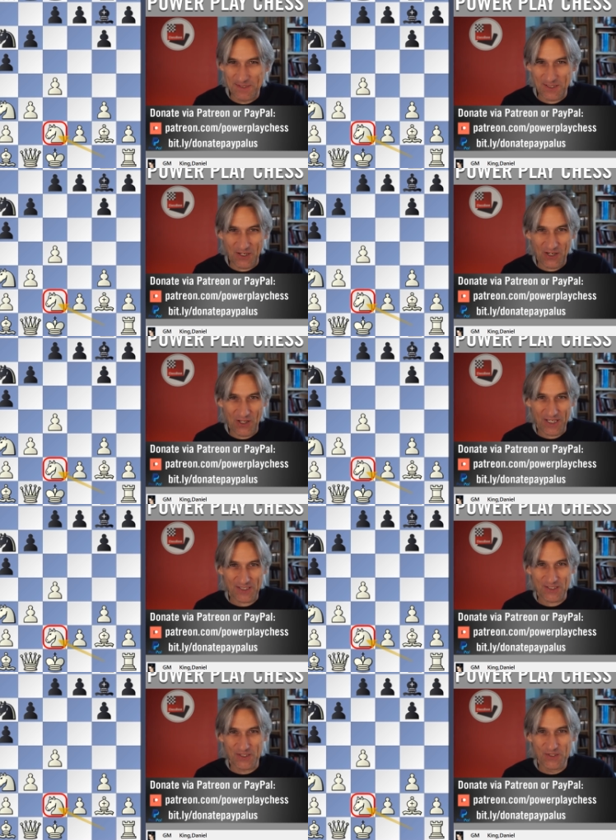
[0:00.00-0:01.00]
that I like
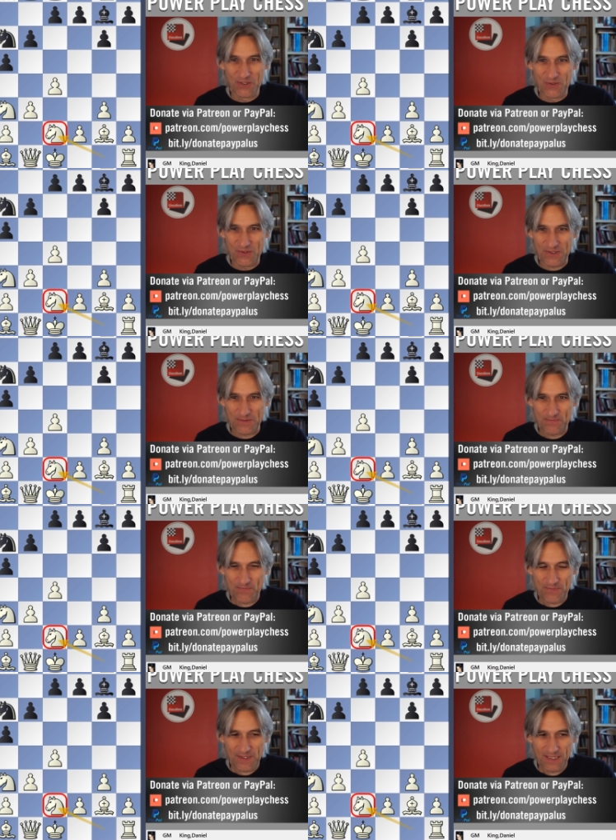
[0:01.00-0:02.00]
to use.
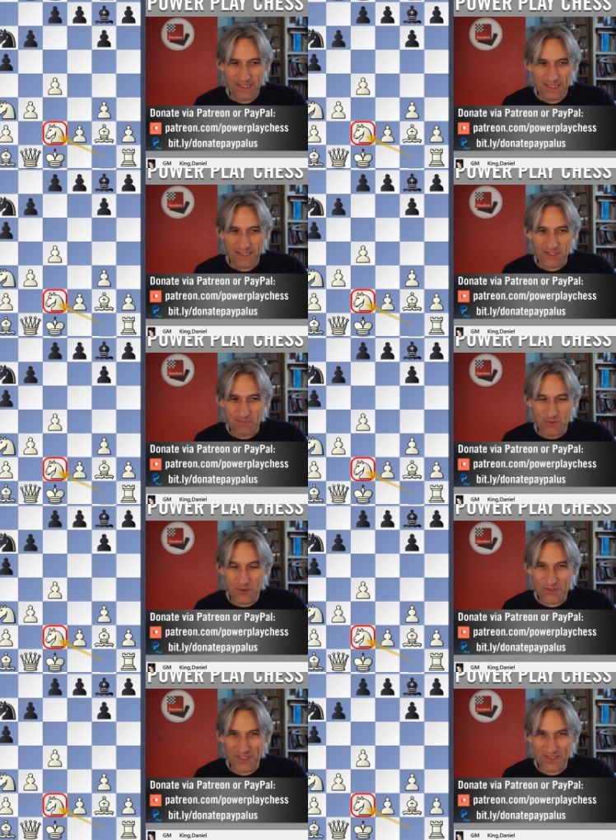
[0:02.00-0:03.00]
There's more
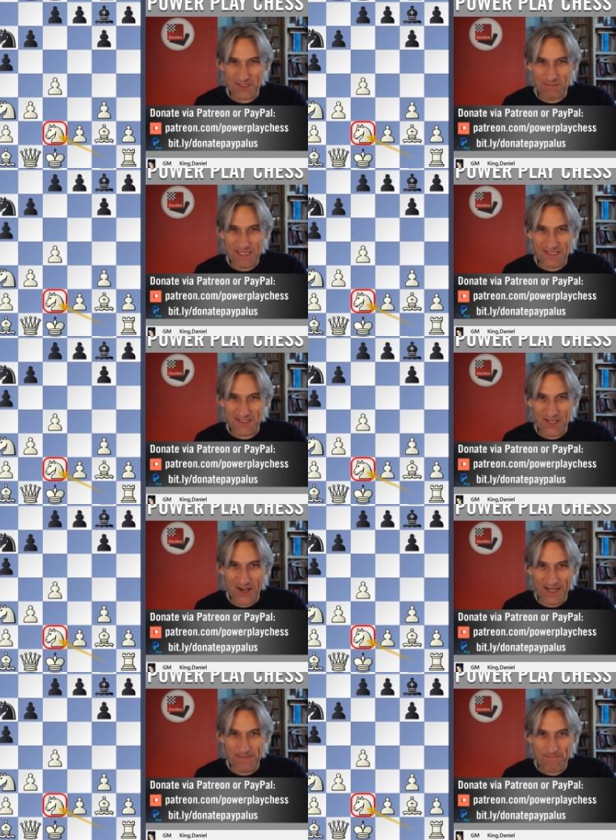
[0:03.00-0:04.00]
to this than meets the
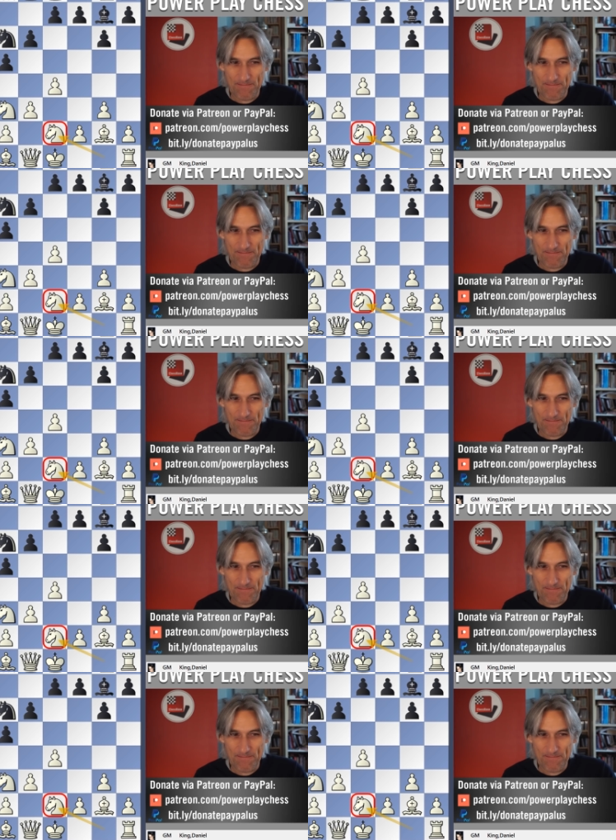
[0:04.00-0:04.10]
eye.